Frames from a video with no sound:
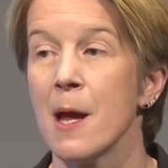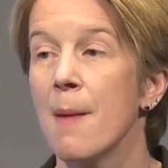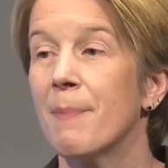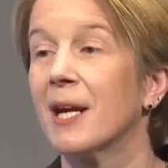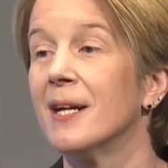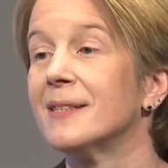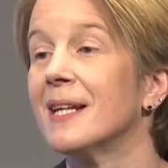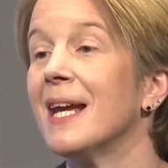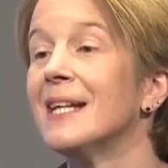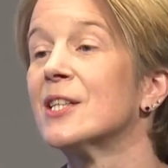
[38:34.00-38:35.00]
Because
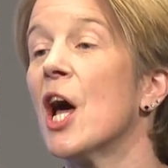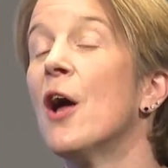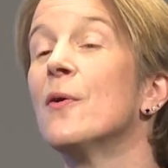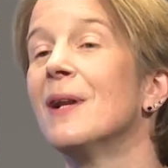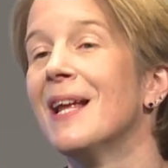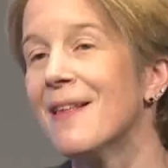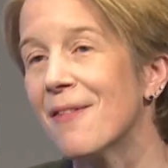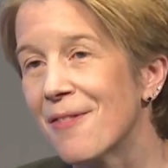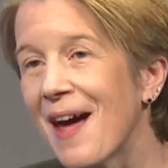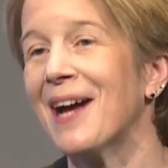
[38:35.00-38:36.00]
it's only
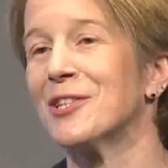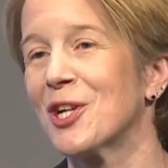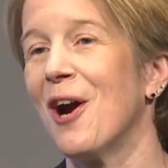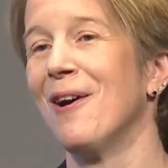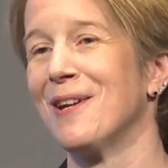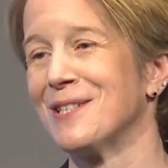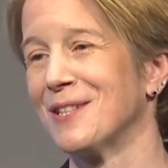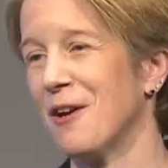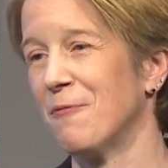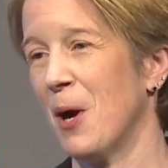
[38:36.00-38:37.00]
that
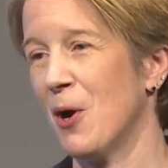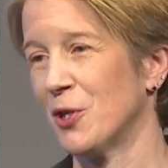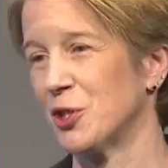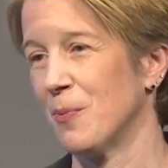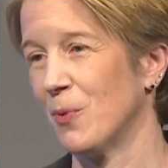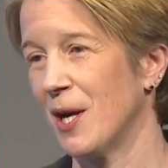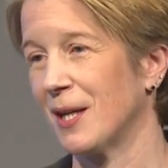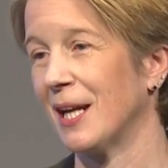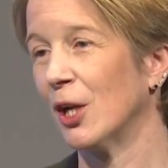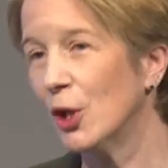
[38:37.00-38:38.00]
kind of partnership
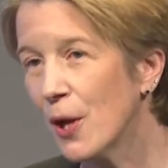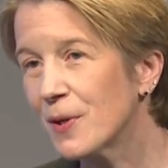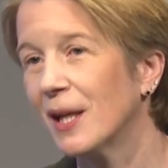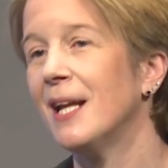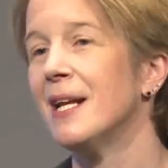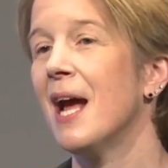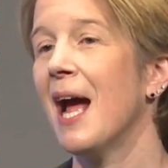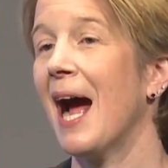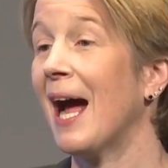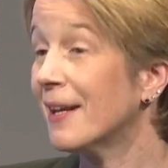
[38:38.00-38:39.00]
working locally
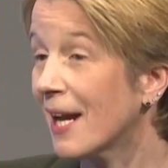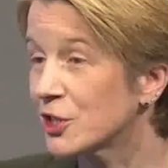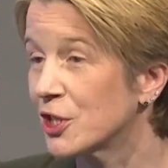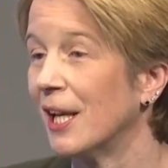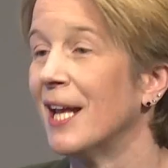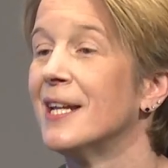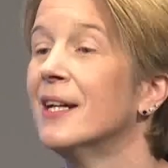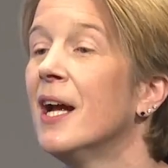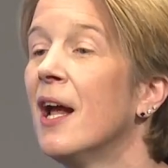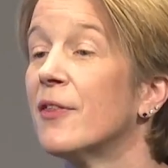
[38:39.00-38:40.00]
and nationally
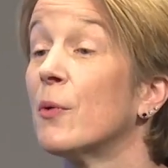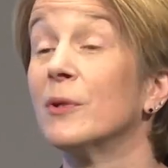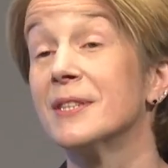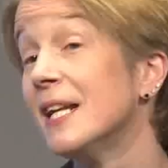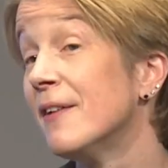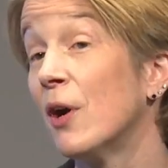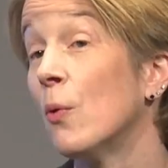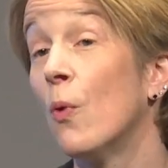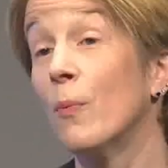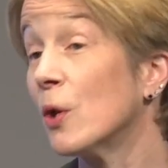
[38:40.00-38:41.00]
that will deliver
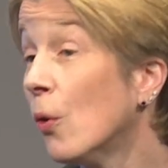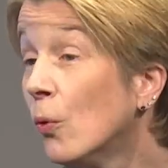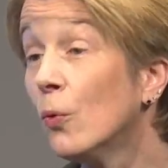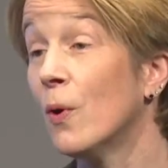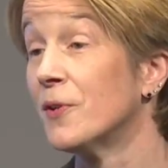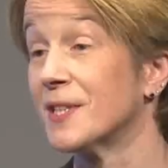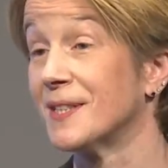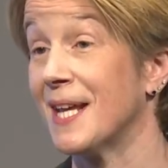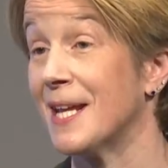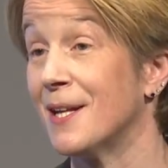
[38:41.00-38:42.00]
what we all want to
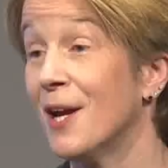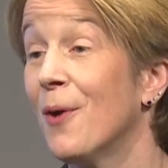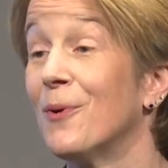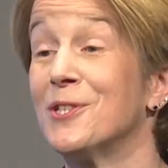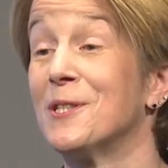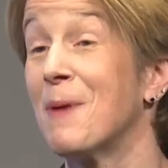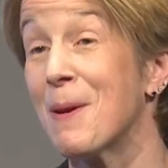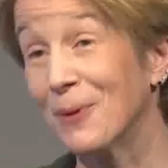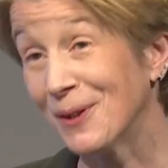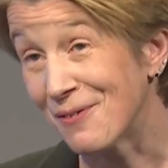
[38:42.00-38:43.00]
see, which is
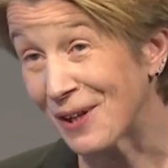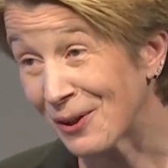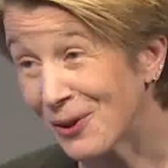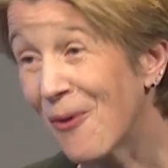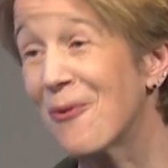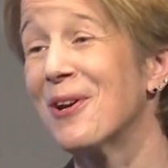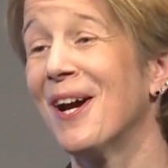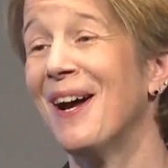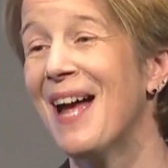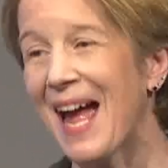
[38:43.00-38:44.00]
people living
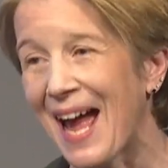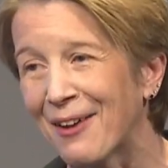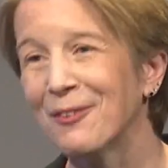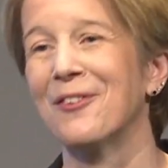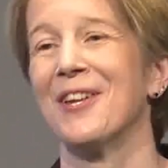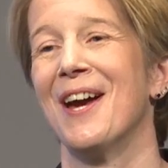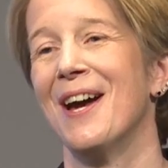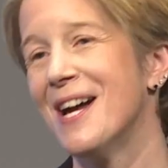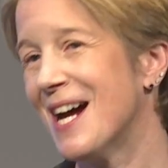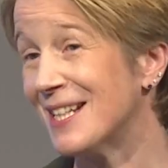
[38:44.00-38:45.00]
longer,
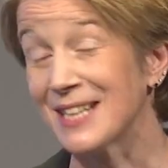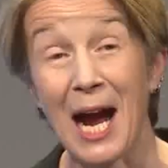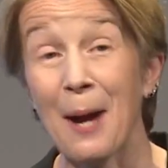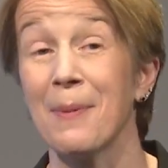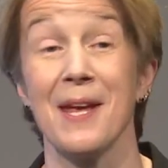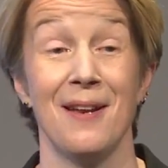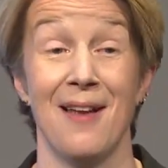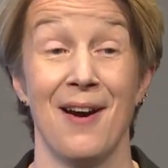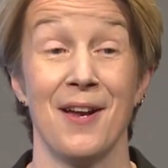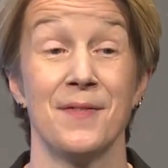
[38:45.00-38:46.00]
healthier, and happier
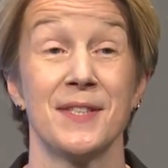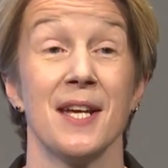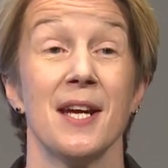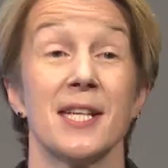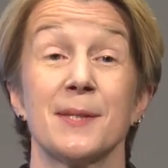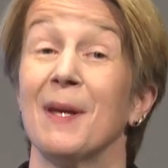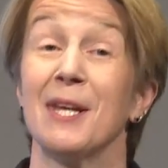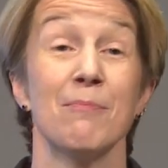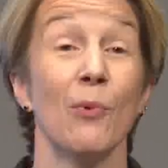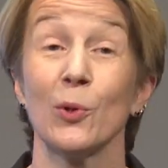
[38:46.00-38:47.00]
lives,
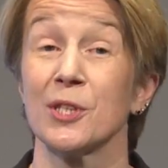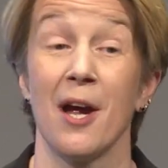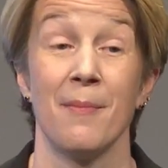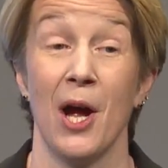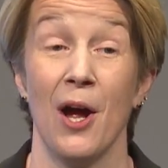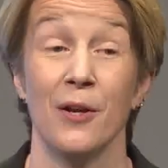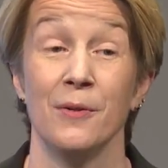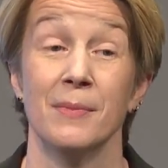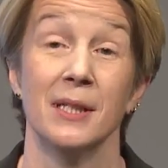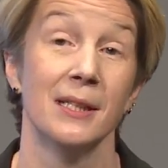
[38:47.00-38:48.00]
spending more time at
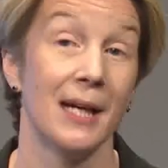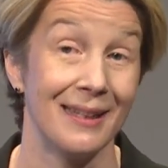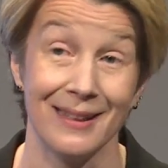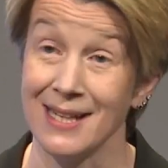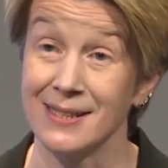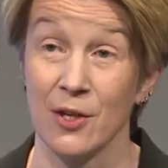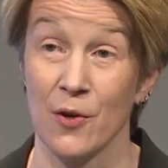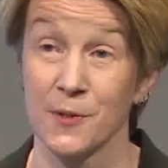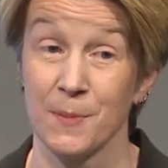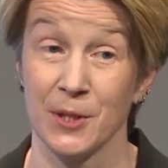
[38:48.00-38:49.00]
home and less in
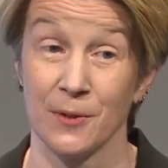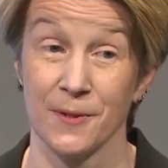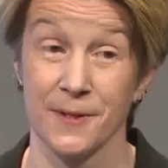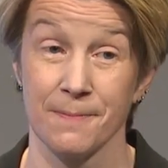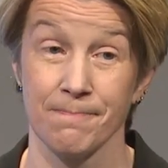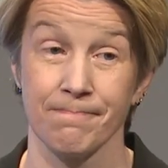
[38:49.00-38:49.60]
hospitals.